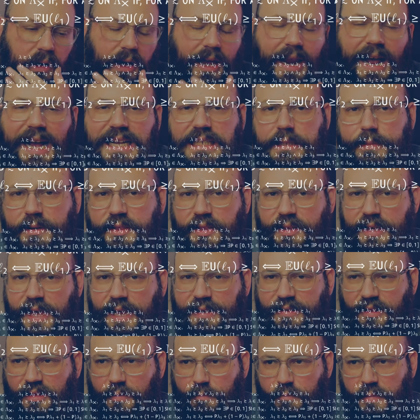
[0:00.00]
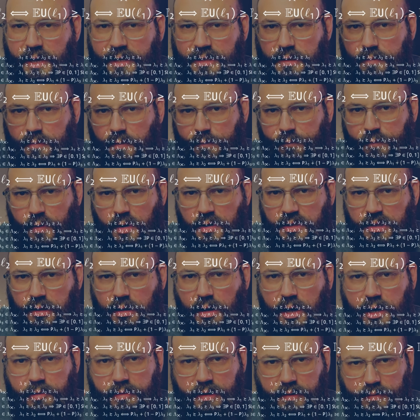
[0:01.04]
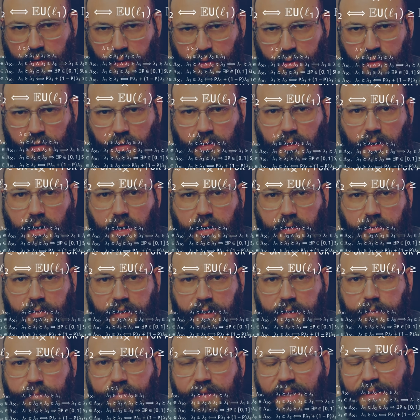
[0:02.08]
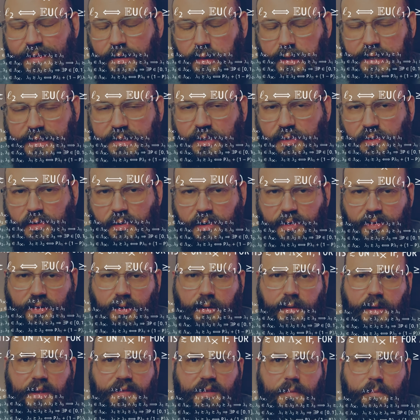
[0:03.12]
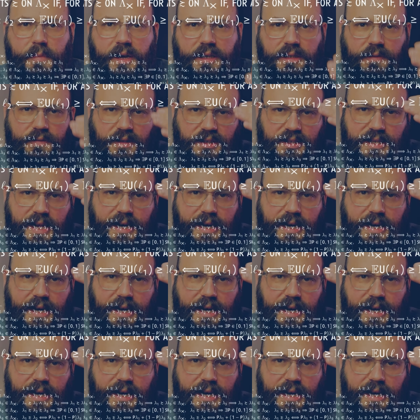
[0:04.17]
it has to be the case that the mix of the first lottery and the third lottery is at least as good as the, as the mix of the